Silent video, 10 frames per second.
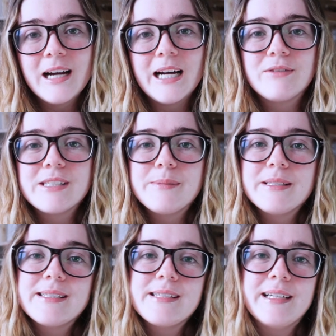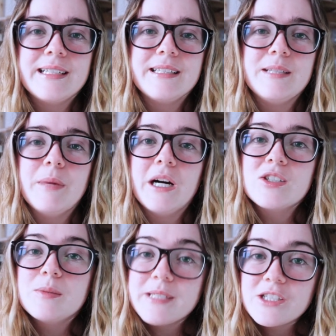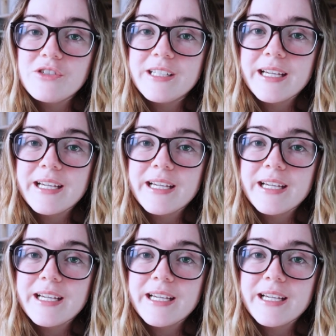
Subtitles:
I've just been designing the March mystery